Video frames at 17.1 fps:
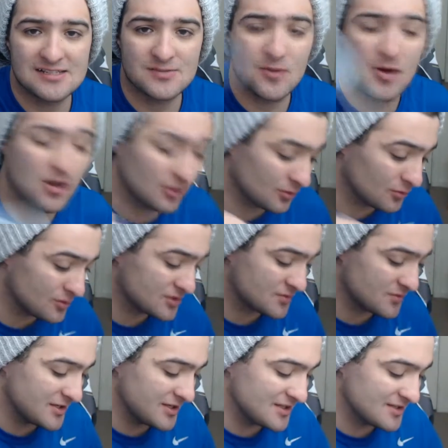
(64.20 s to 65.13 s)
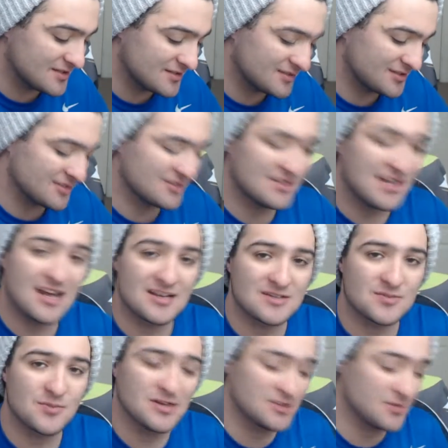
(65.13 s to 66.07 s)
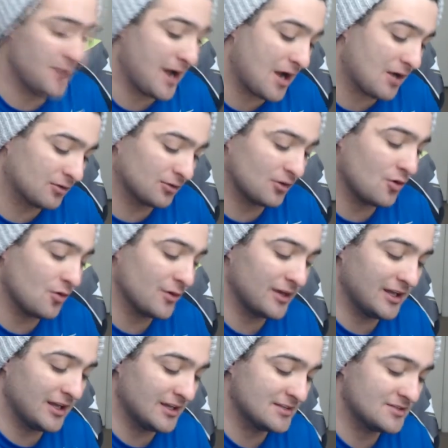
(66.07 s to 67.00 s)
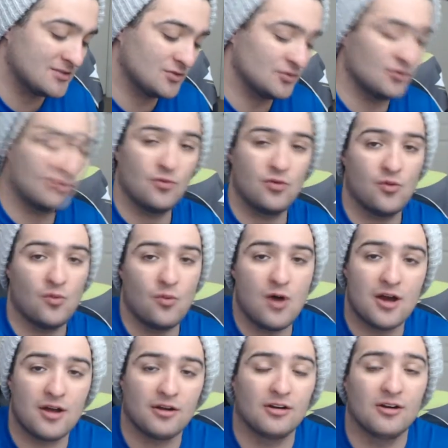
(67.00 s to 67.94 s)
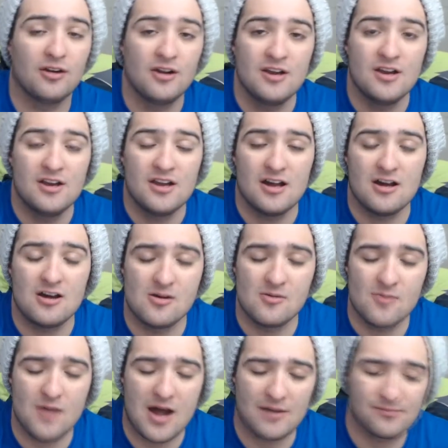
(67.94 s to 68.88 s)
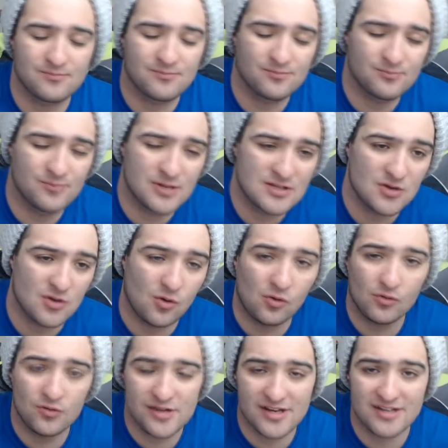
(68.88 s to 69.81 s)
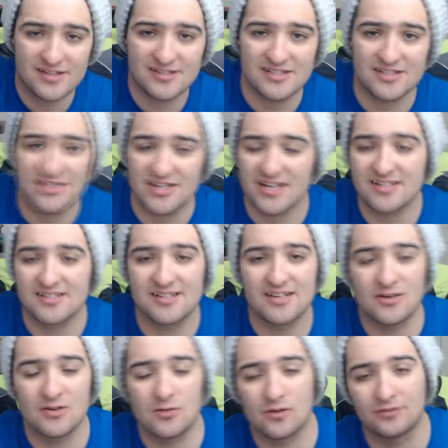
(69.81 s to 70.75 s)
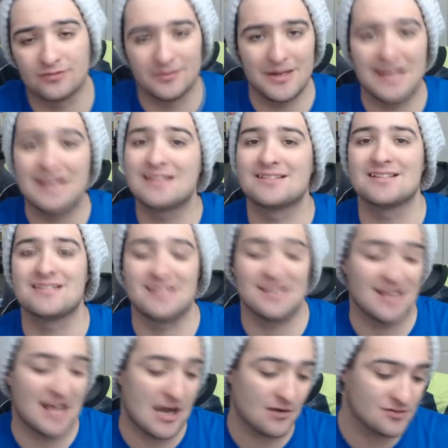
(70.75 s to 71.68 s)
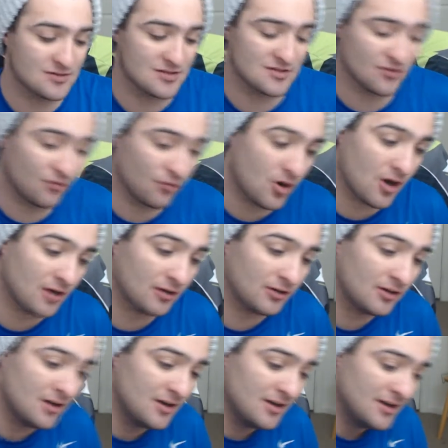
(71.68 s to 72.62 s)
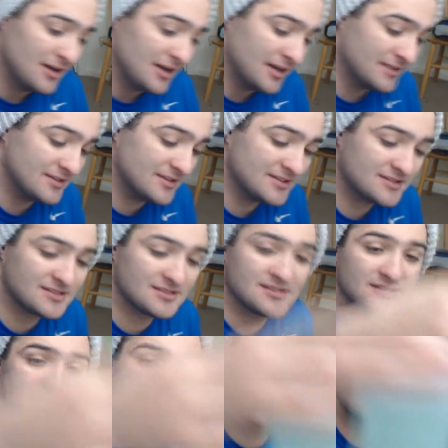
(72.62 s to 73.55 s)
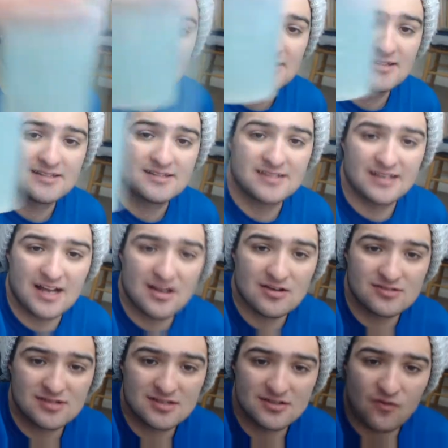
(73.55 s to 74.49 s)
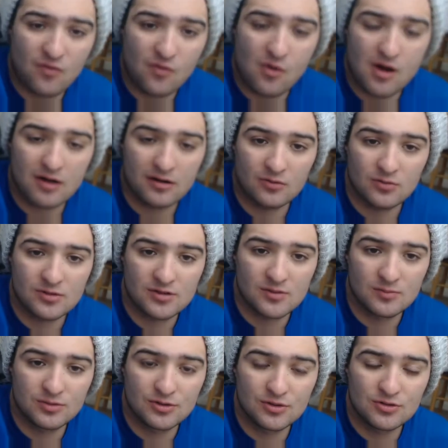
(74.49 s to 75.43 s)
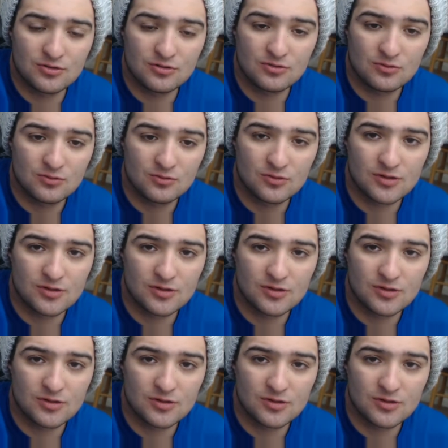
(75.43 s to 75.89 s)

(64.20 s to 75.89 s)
smaller, which means there's not as much powder going into the water. I've been told that it's suggested anywhere from 8 to 10 ounces of water, and this is 10 ounces of water with the blue